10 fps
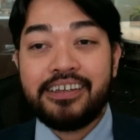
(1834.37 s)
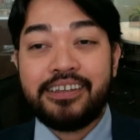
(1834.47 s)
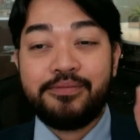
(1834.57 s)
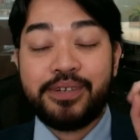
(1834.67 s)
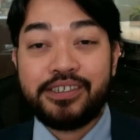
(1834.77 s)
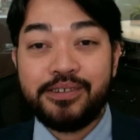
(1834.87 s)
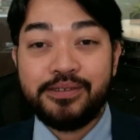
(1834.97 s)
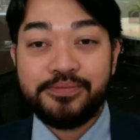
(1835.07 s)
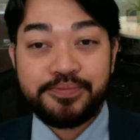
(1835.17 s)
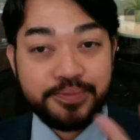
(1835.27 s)
Number
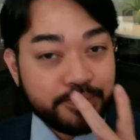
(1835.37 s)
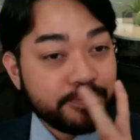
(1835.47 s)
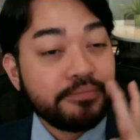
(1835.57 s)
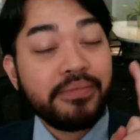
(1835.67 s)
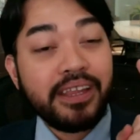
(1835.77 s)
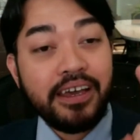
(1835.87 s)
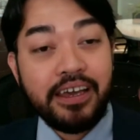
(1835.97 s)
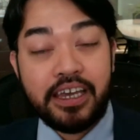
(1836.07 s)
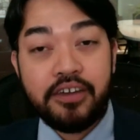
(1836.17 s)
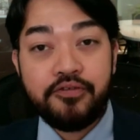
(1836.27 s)
two,
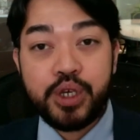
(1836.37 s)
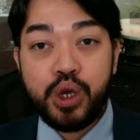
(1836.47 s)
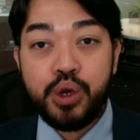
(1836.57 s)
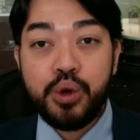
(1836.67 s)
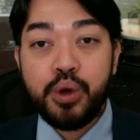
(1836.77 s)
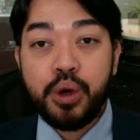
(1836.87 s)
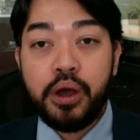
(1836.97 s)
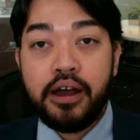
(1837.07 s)
if you